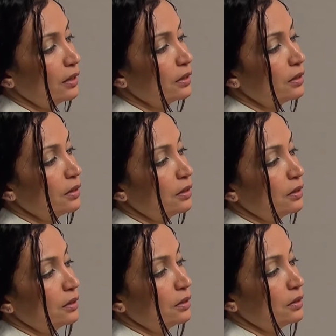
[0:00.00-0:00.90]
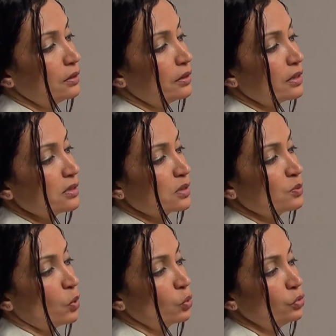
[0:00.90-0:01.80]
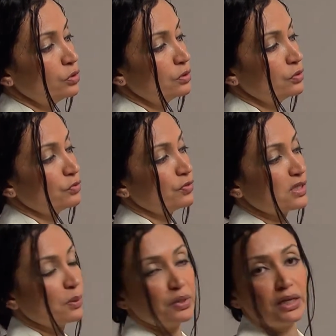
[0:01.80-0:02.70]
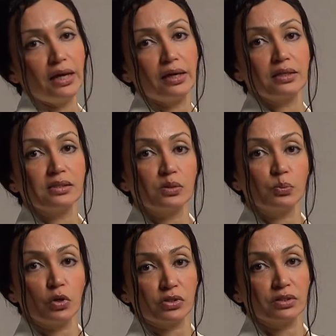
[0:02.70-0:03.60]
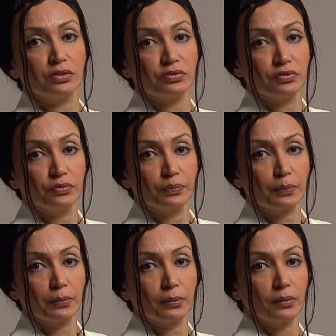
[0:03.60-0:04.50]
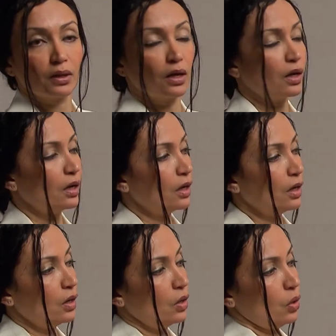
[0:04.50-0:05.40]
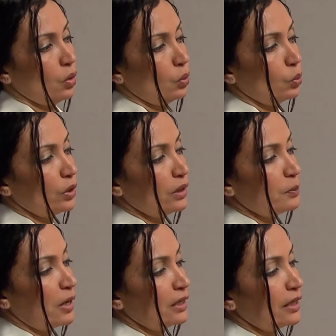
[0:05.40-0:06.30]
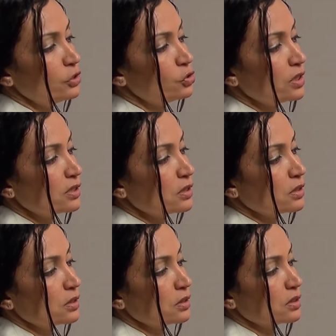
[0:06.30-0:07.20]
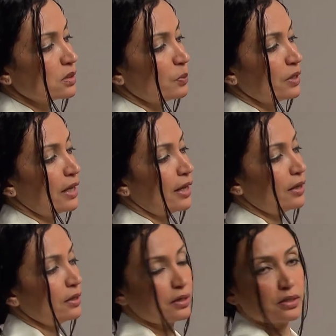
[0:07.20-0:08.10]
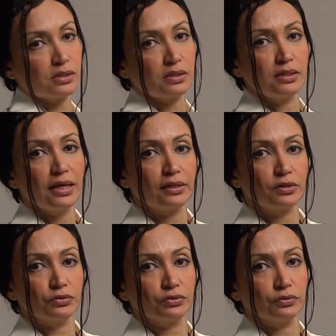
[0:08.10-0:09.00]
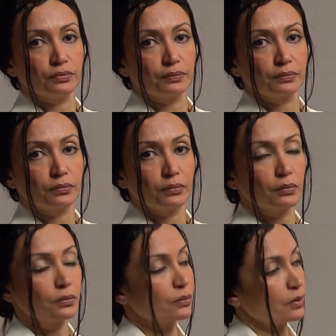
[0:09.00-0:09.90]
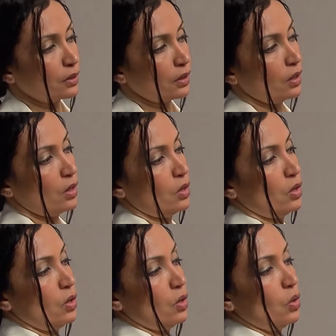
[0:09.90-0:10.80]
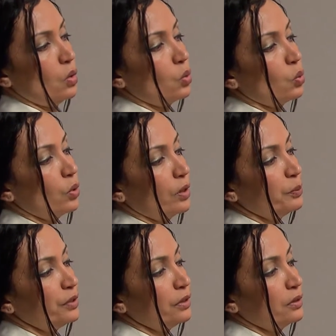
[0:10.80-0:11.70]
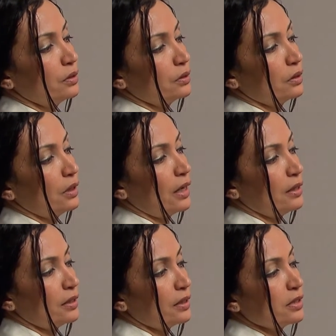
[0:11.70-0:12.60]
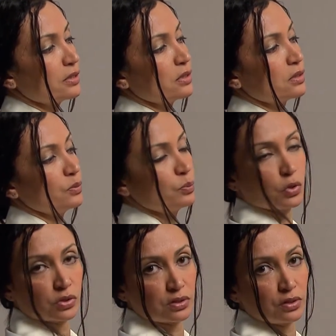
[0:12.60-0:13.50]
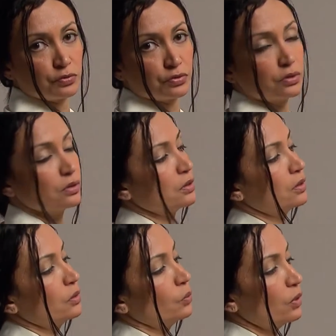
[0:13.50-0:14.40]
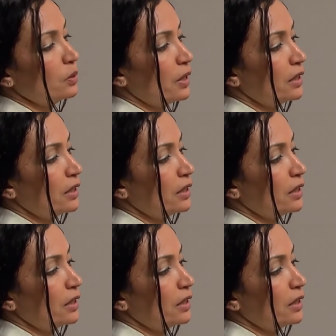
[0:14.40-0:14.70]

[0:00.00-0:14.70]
positive. So the group A individuals who have not got the Rh factor are called A negative. The same for blood group B, AB, and O.